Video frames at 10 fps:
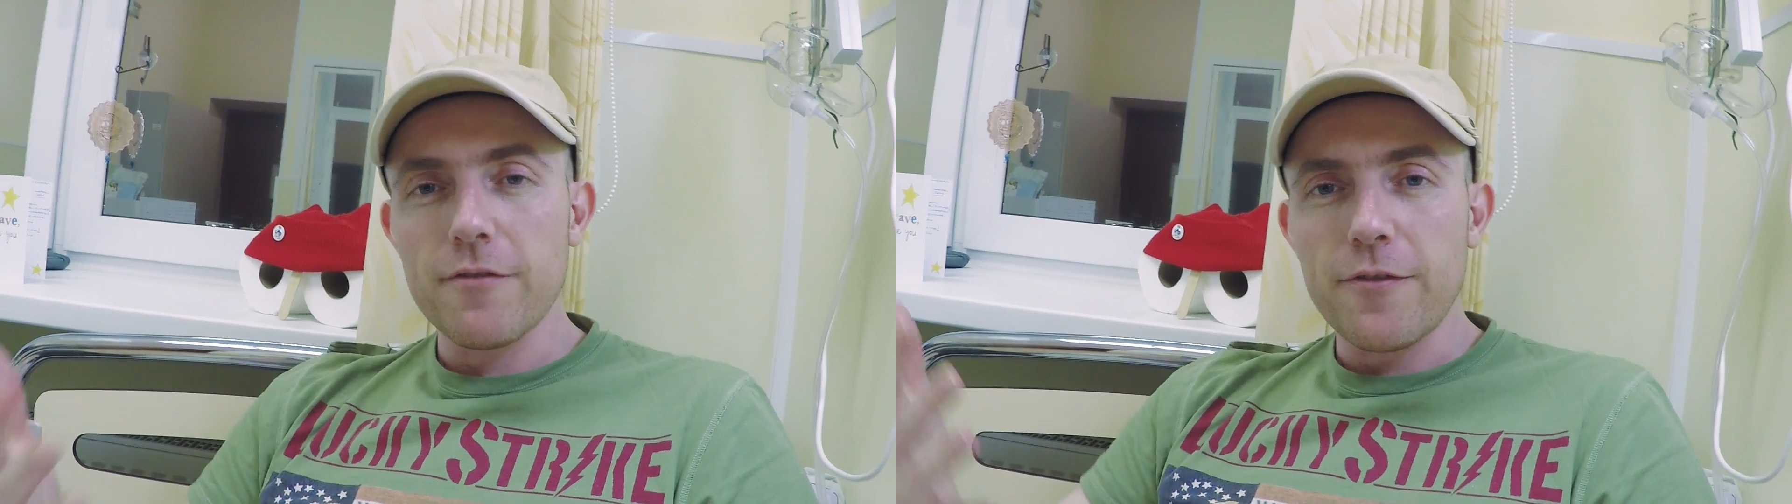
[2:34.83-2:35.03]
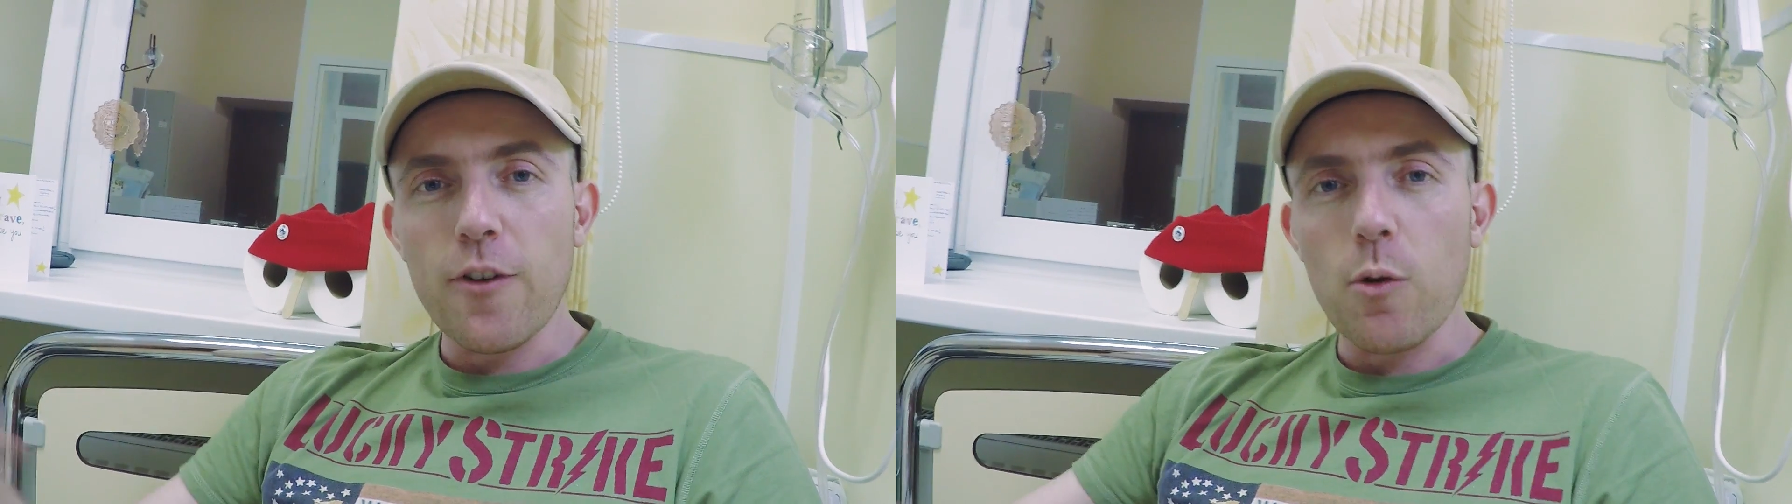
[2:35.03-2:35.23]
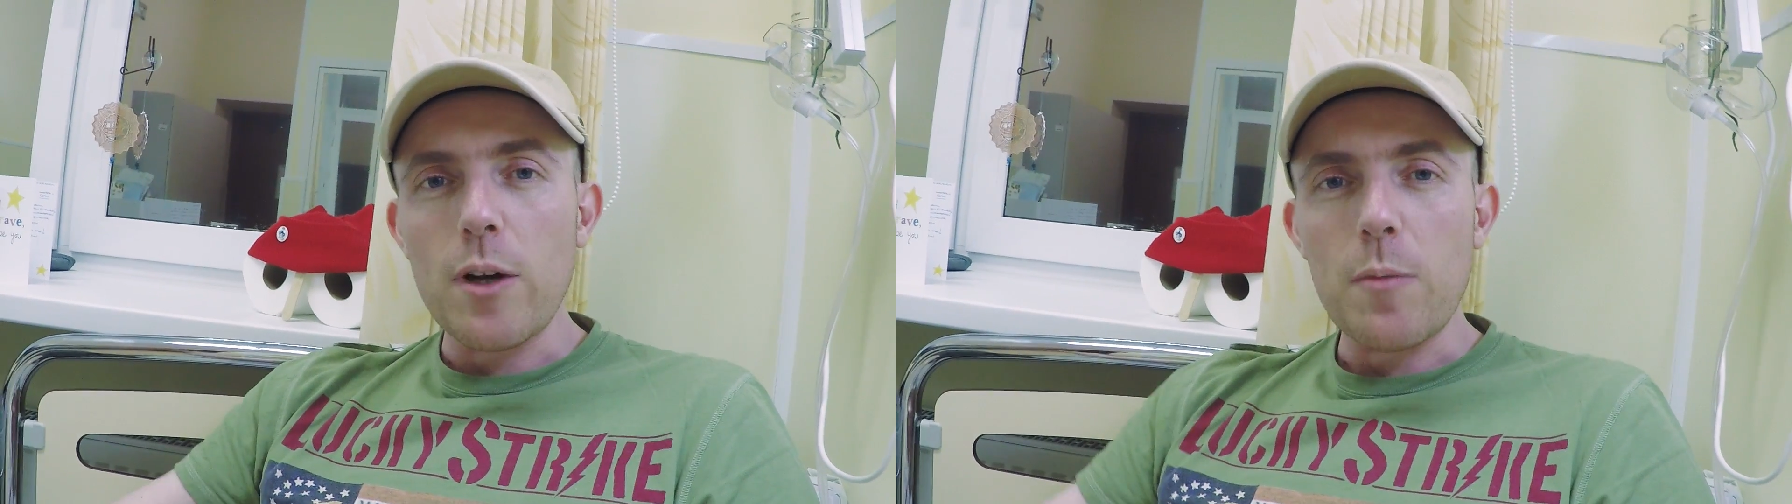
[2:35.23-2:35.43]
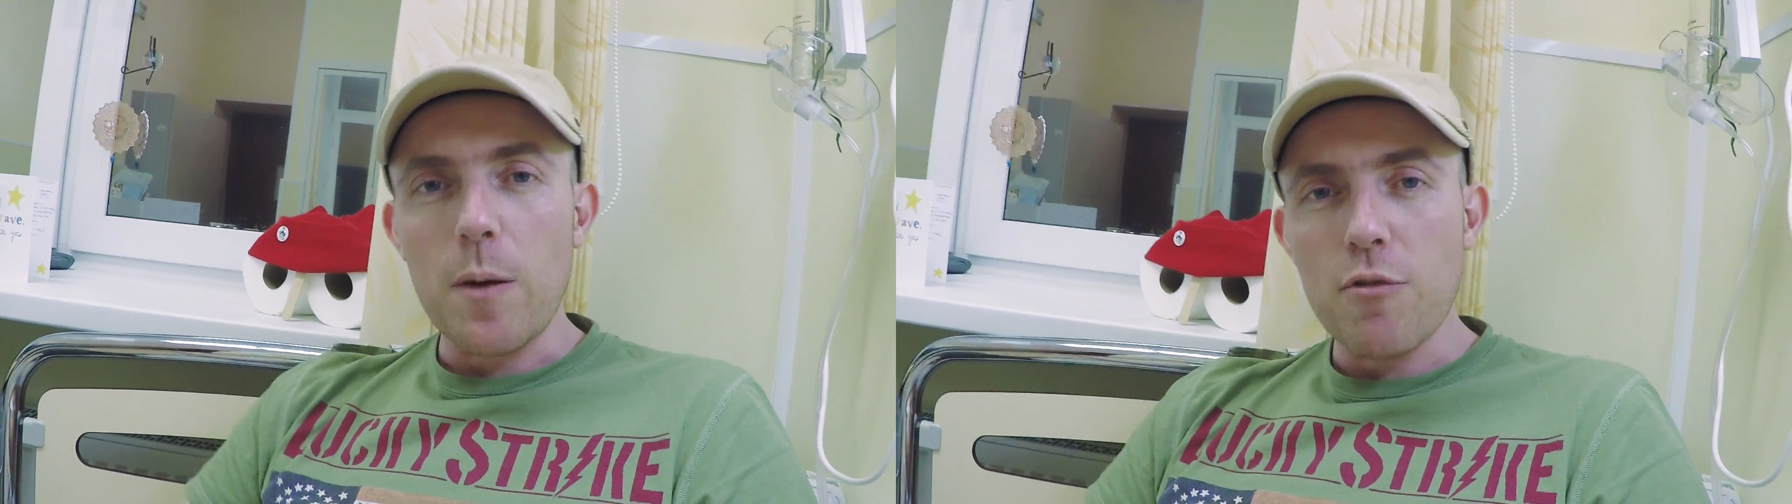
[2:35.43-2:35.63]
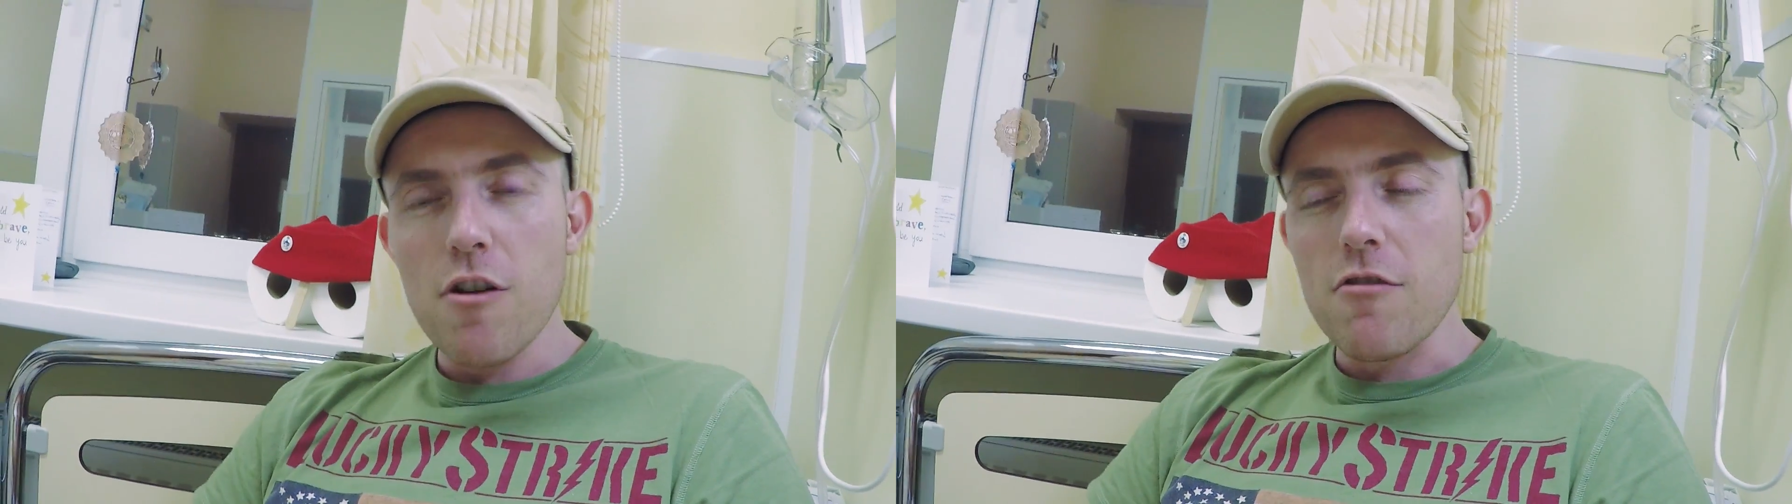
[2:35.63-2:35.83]
following my
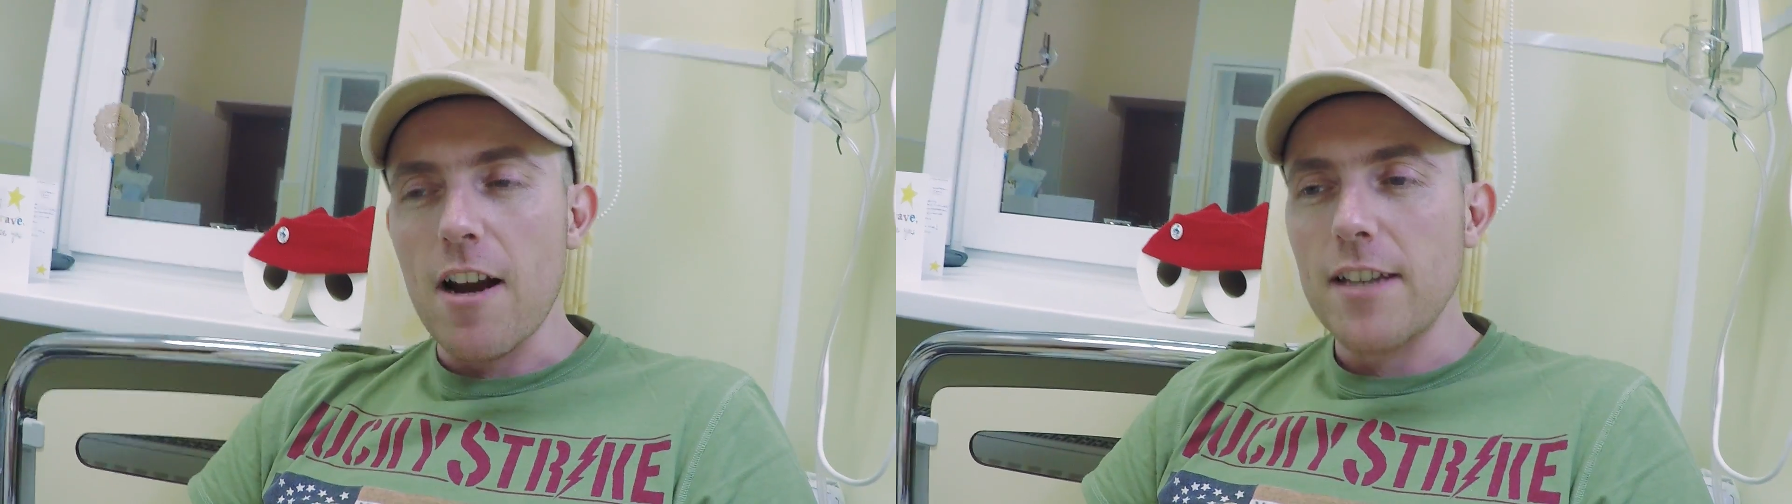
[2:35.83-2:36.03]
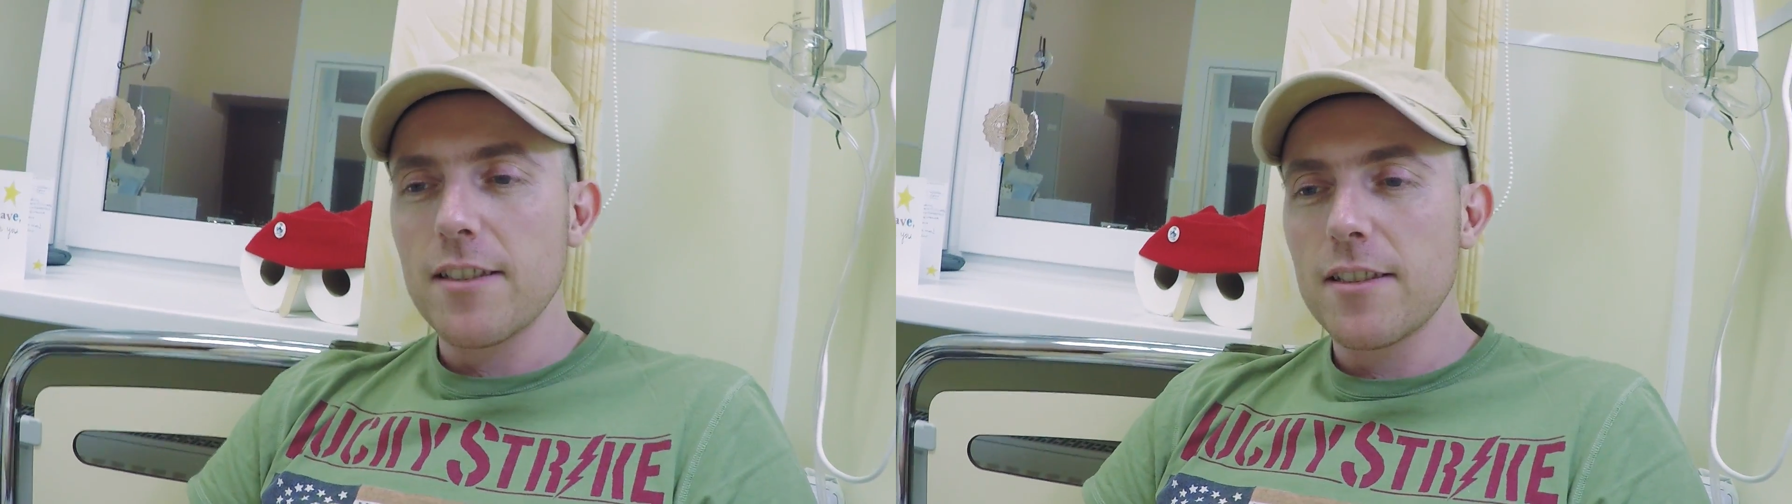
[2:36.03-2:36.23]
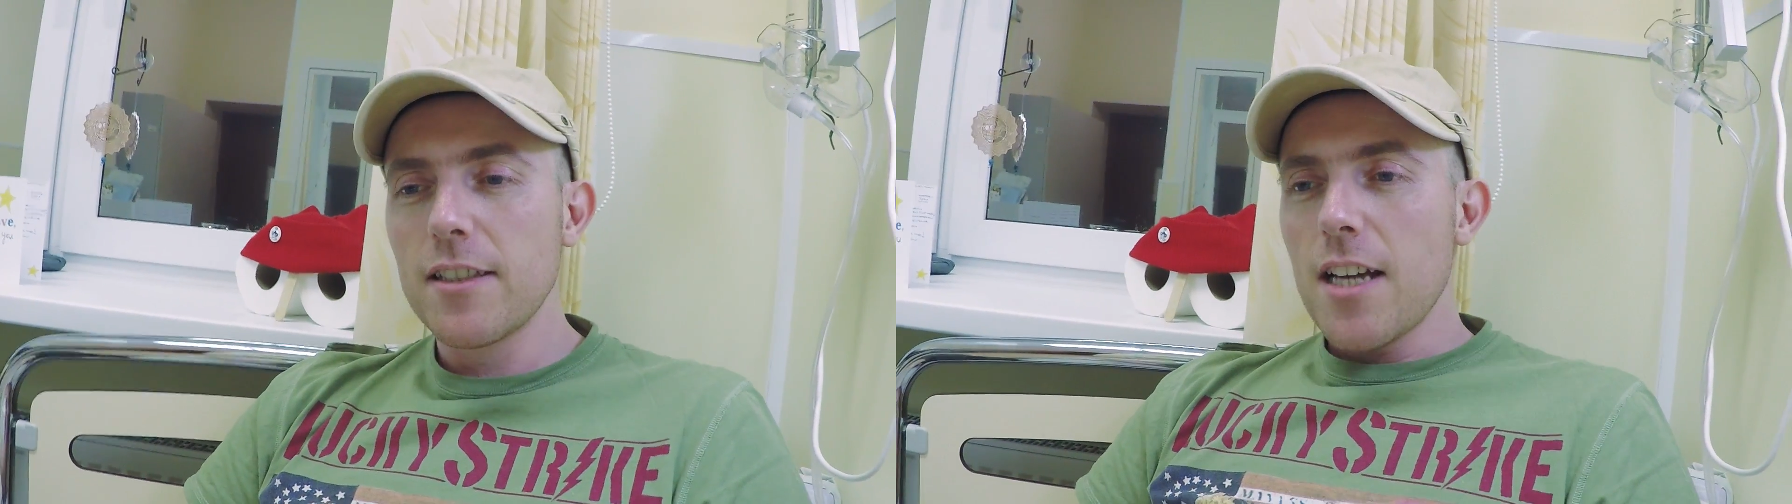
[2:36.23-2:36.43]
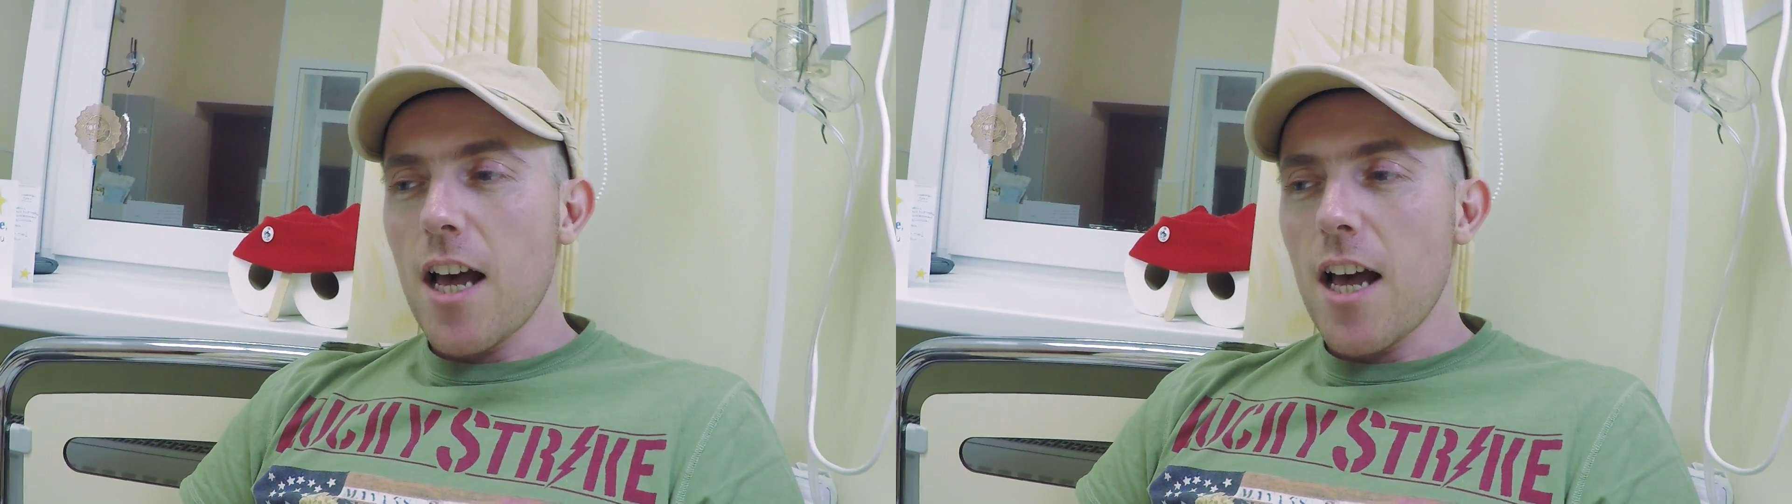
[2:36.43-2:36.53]
progress.